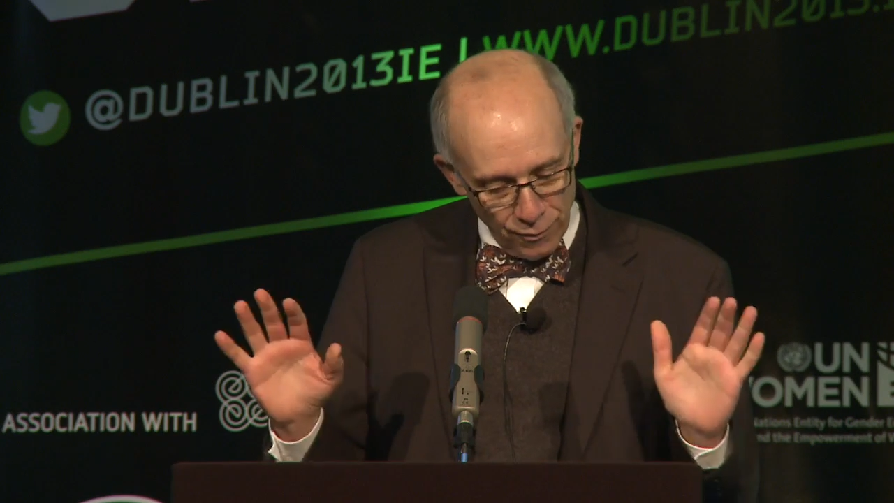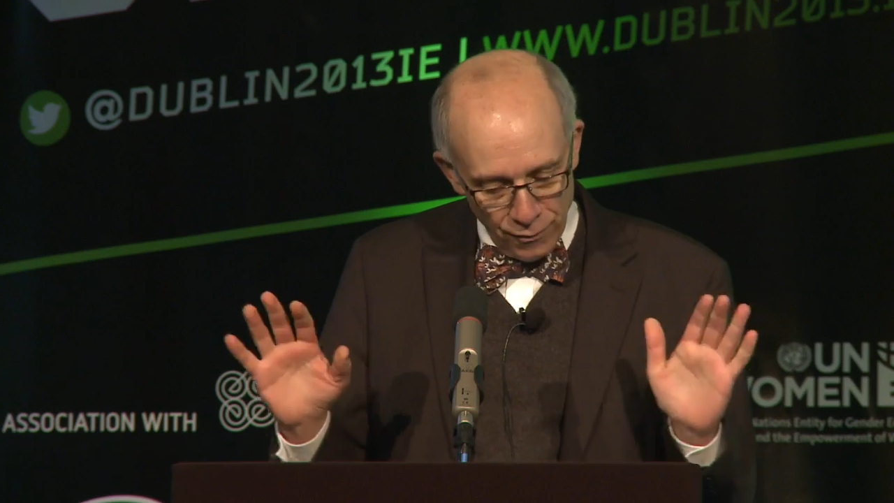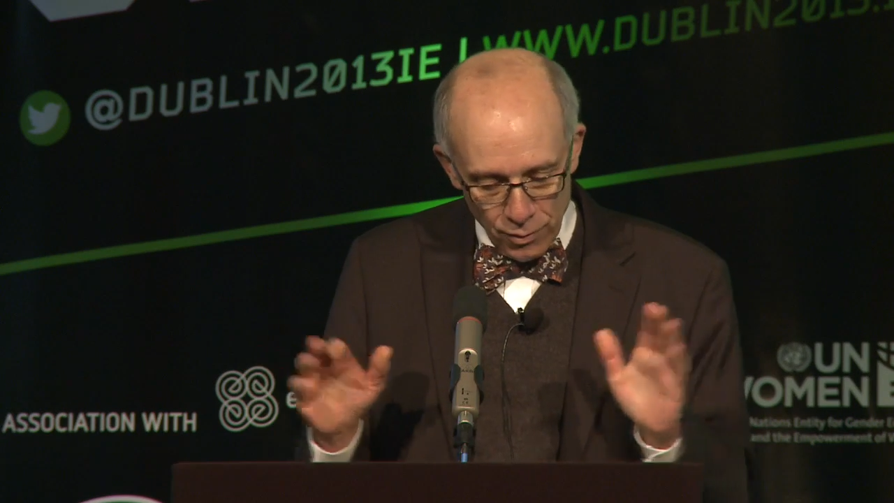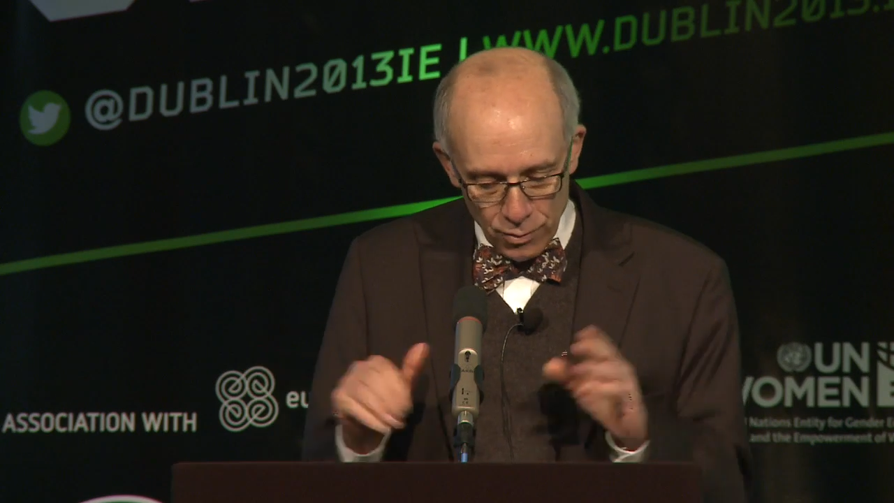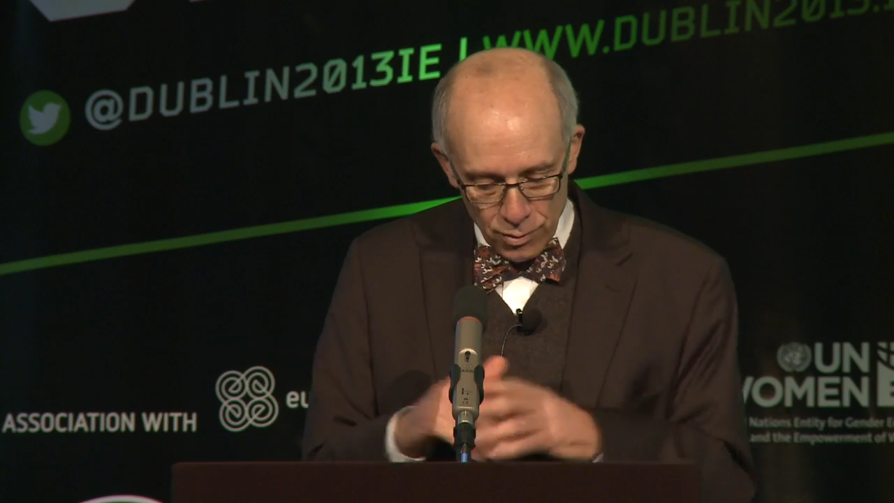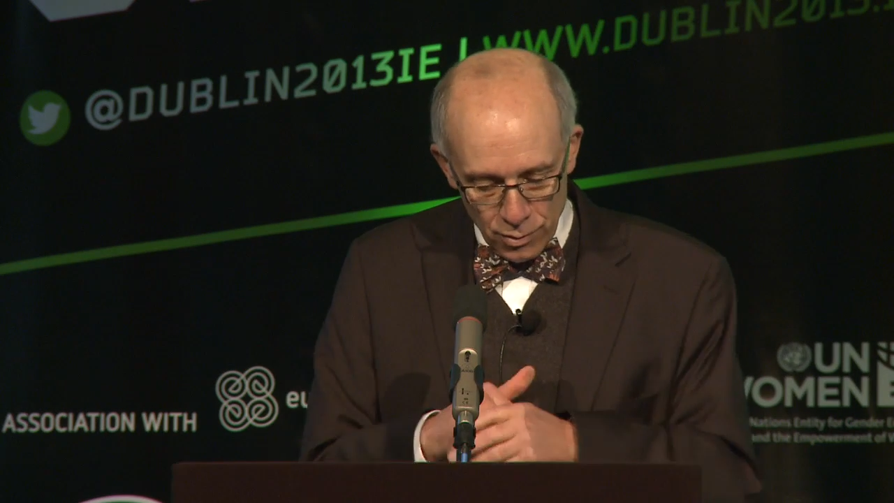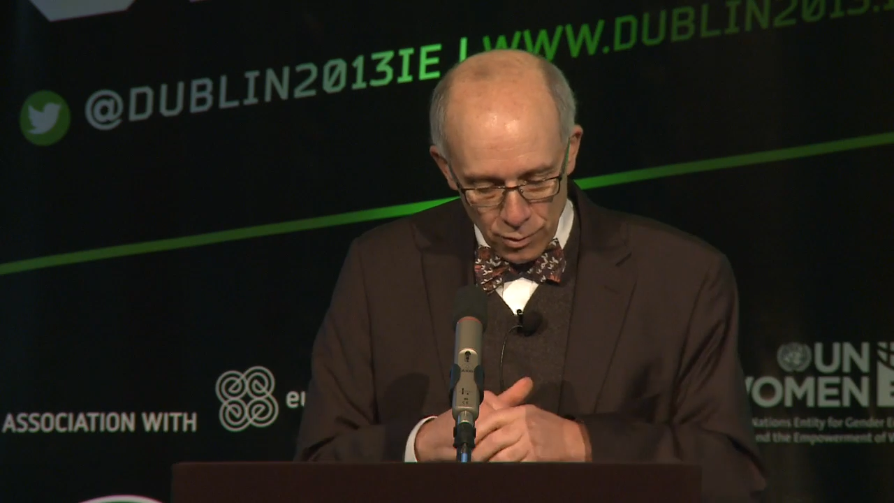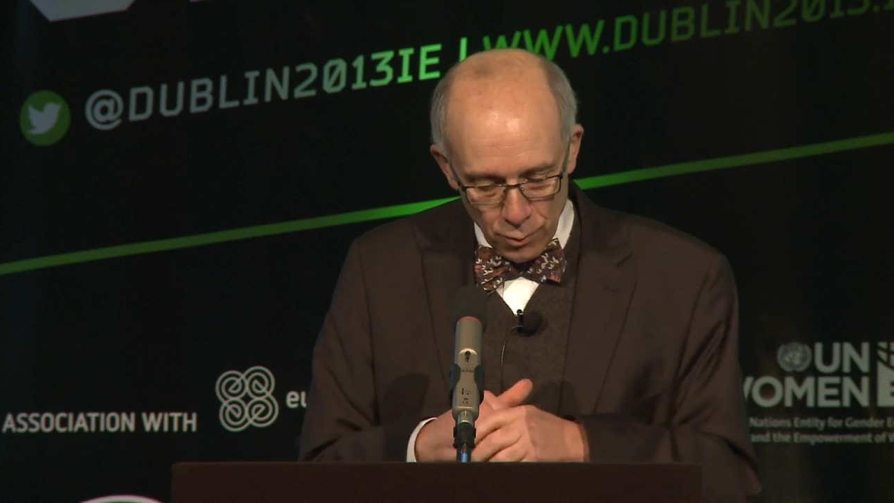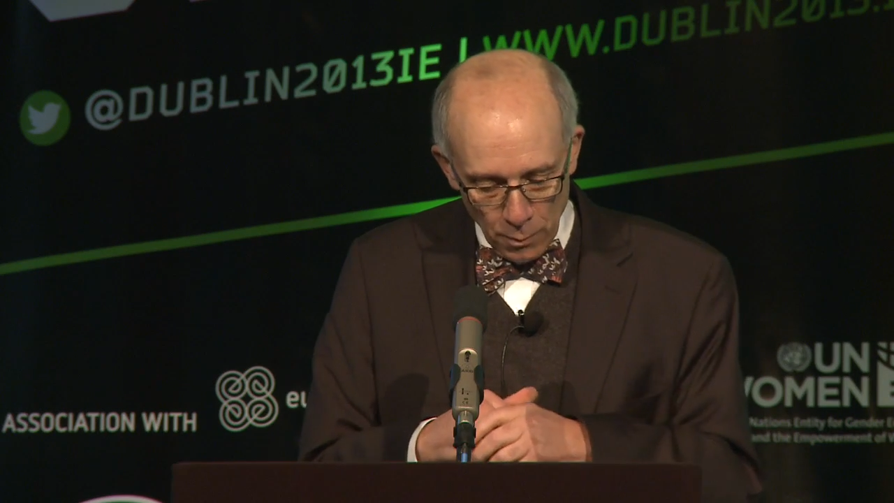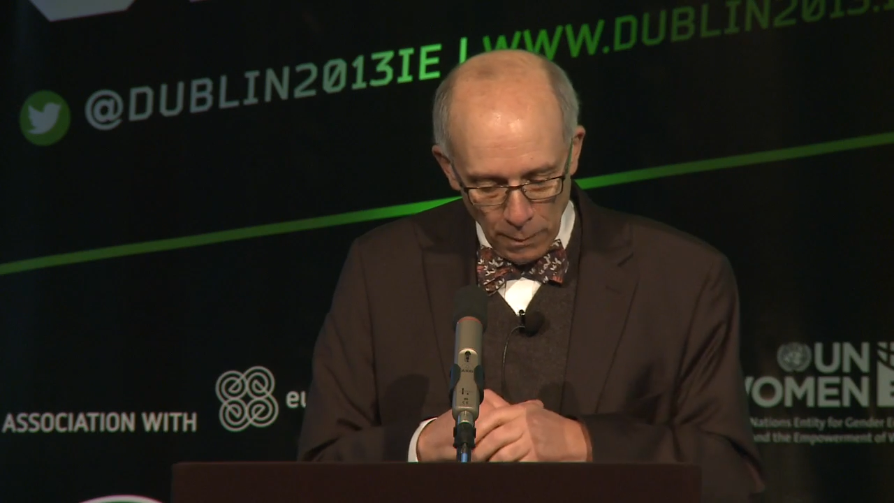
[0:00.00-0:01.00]
refused to
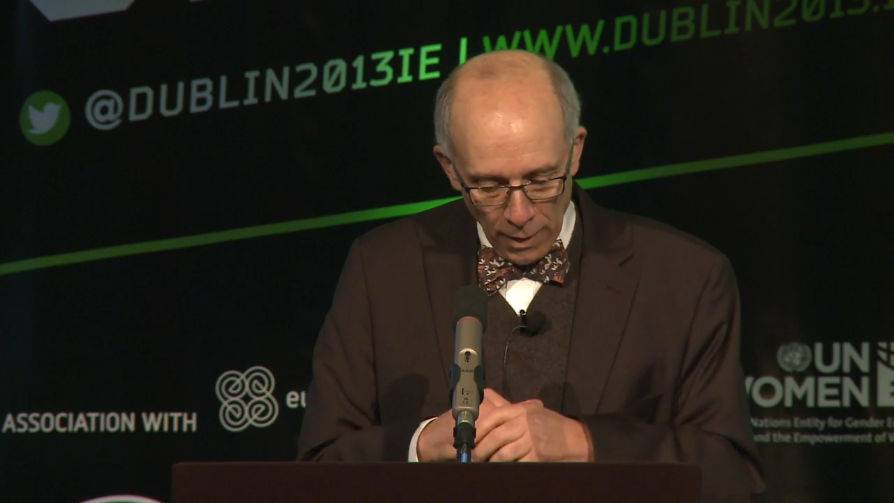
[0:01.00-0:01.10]
do.